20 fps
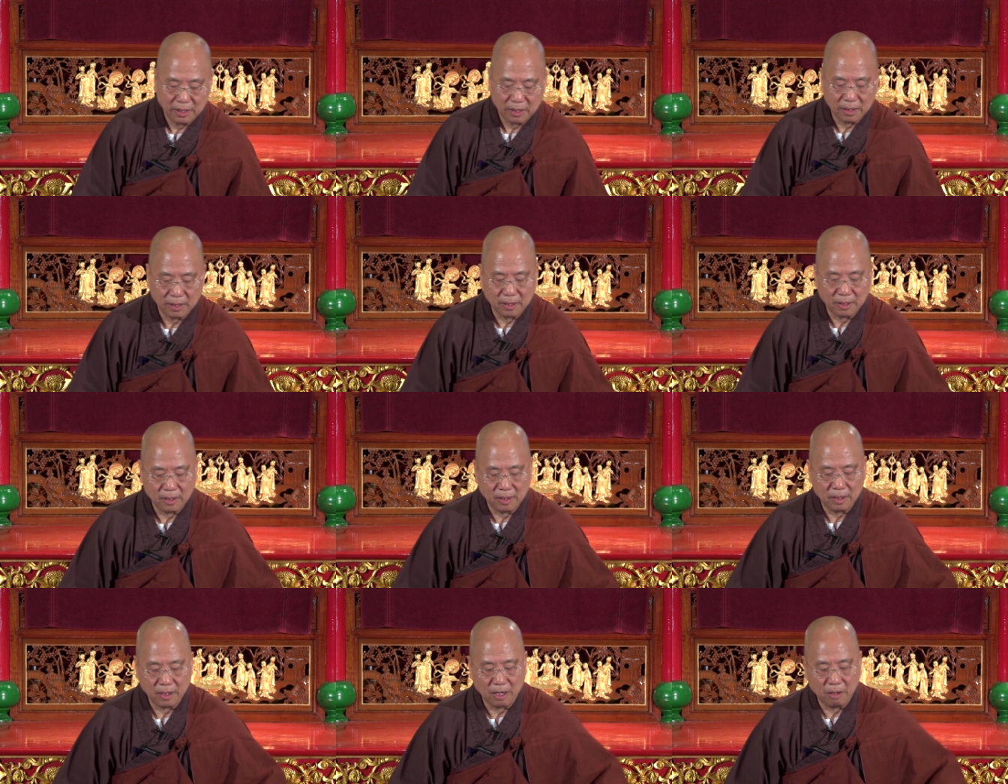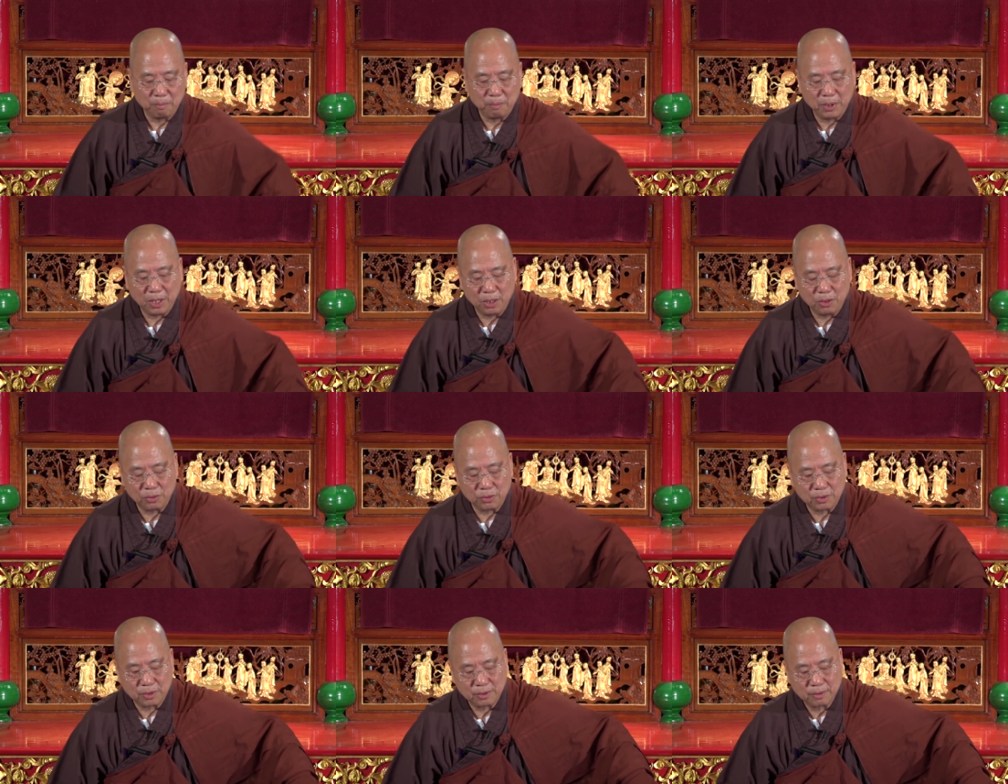
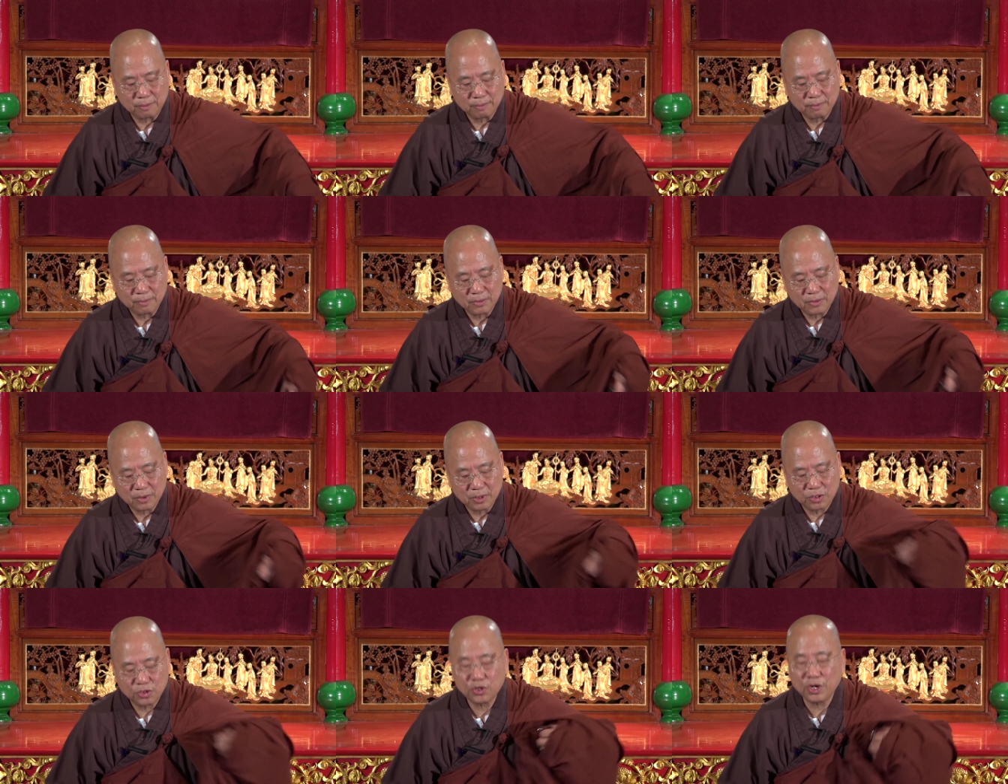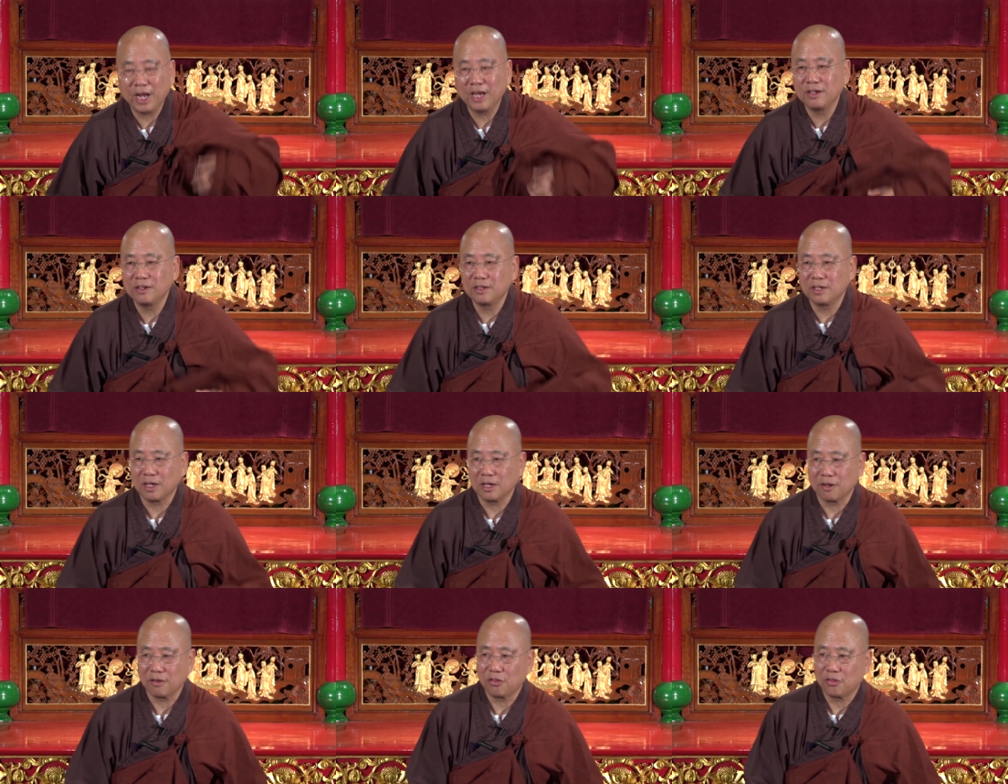about
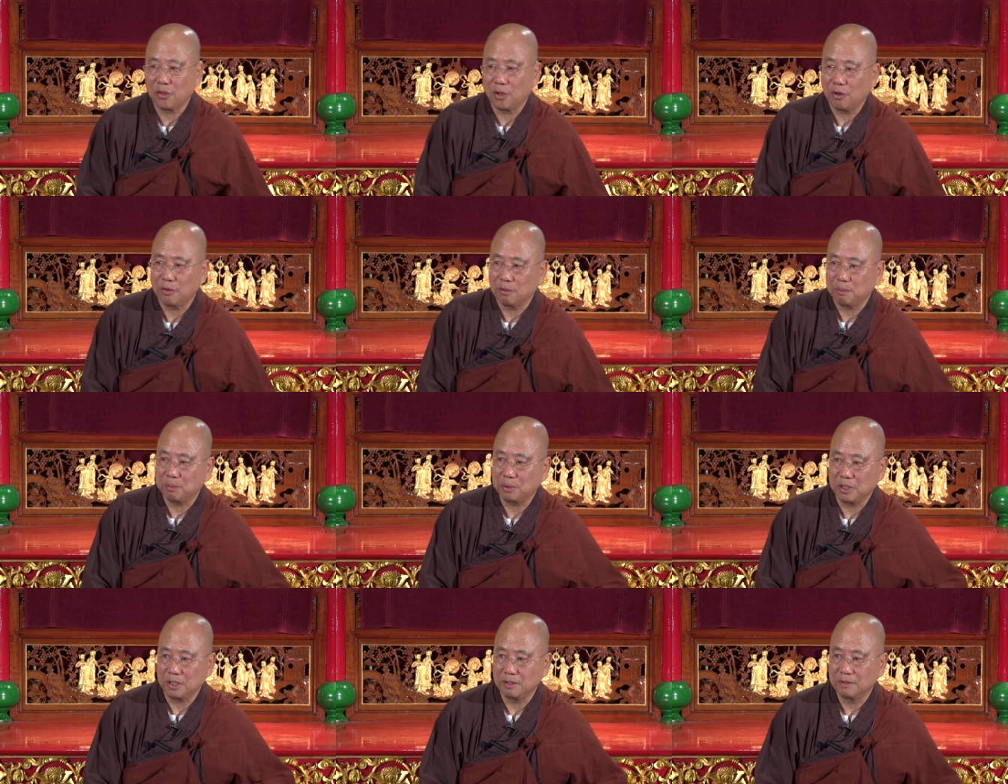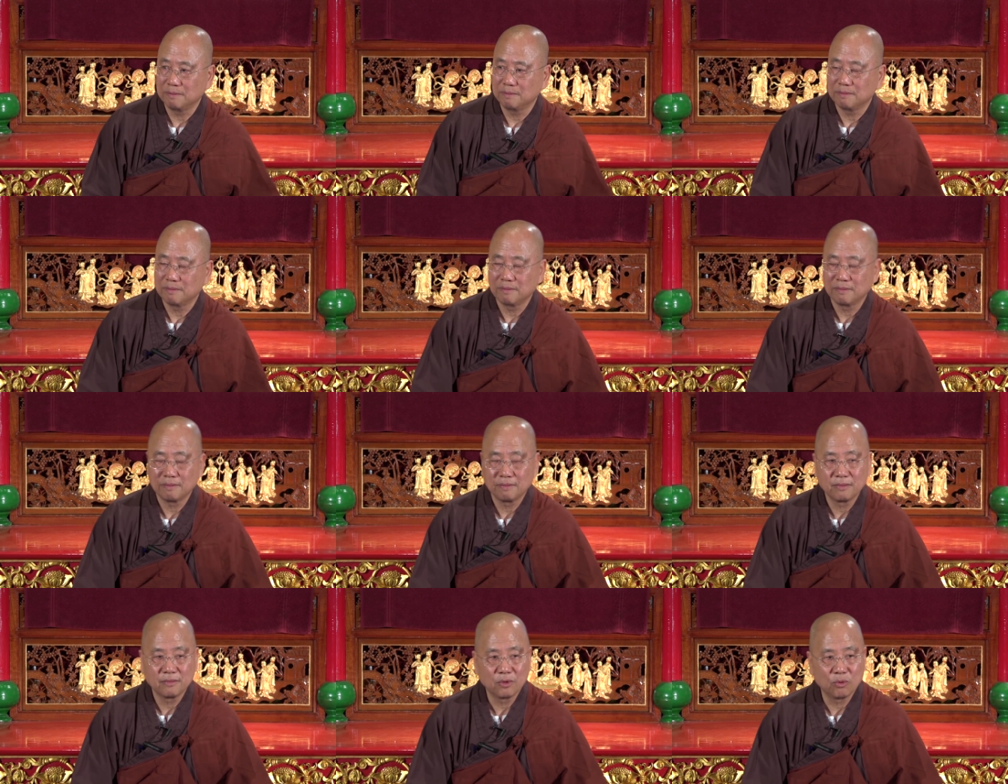chanting therapy.
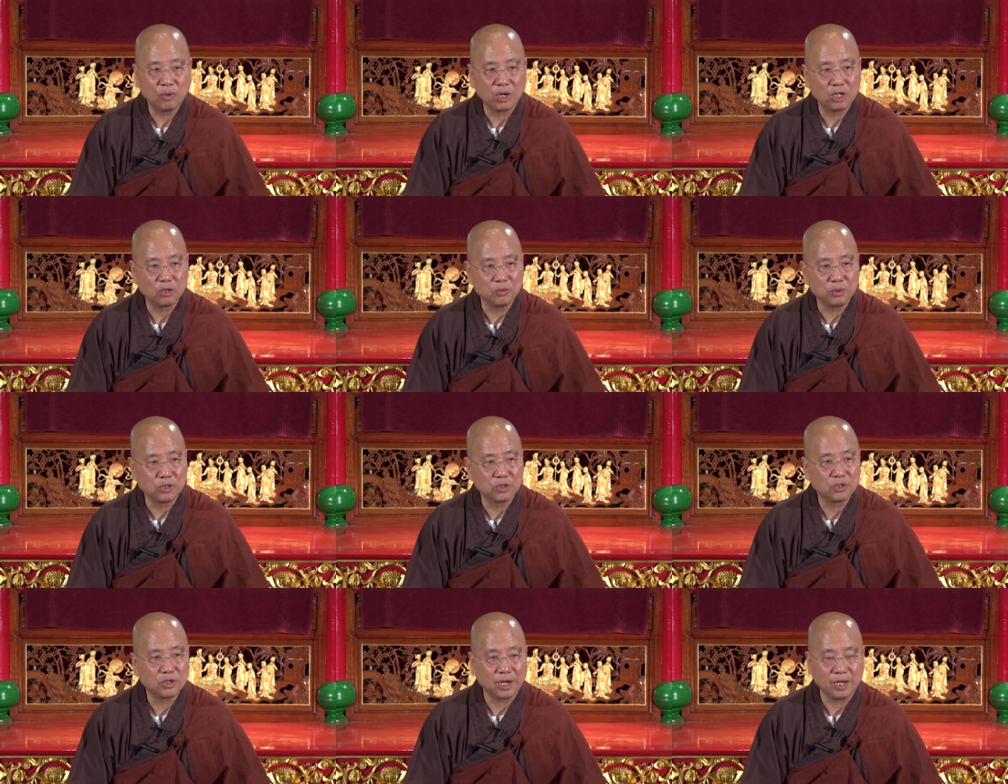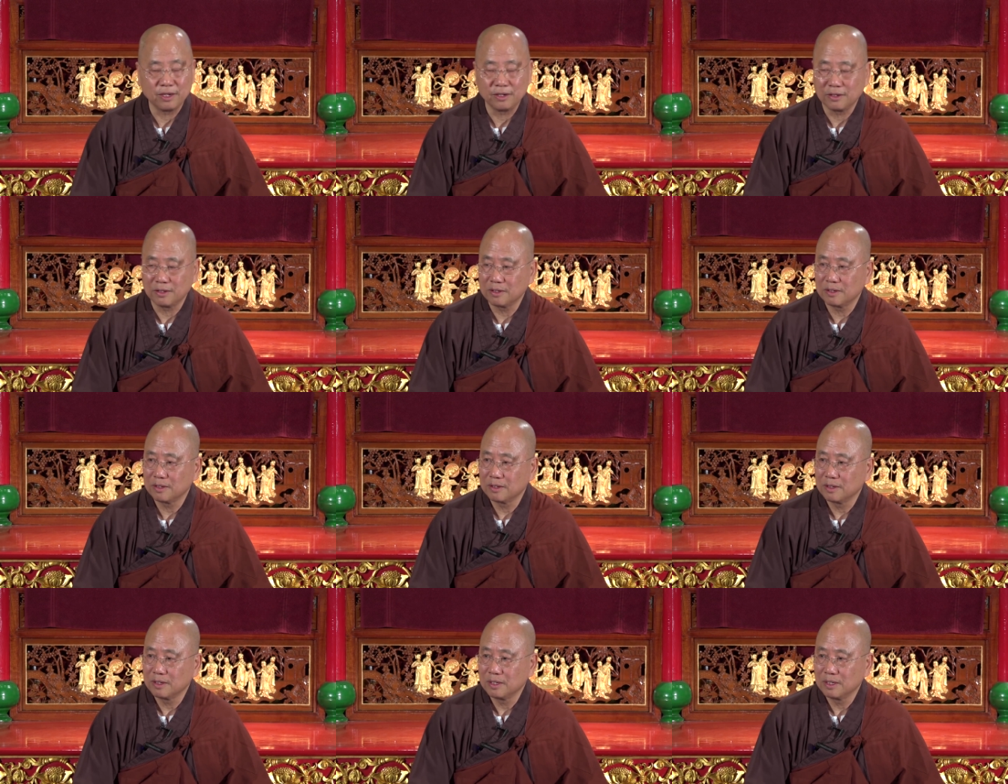Why do we chant?